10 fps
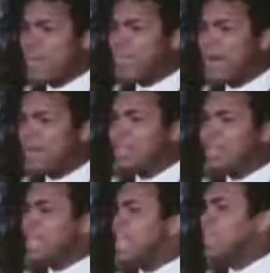So I
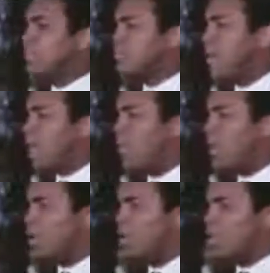never worry about
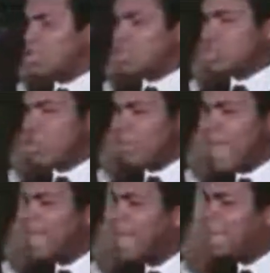hitting power.
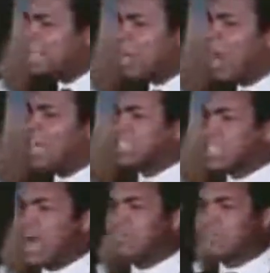For a
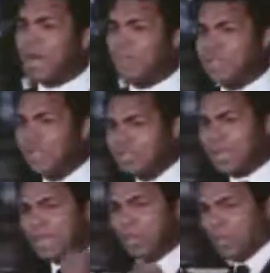man like George
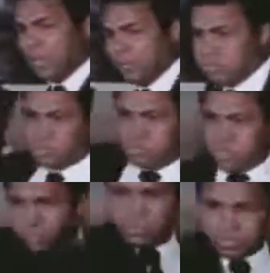that comes out with those
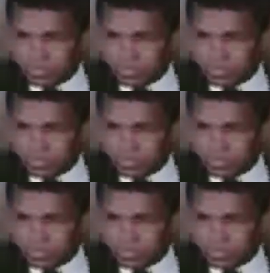big...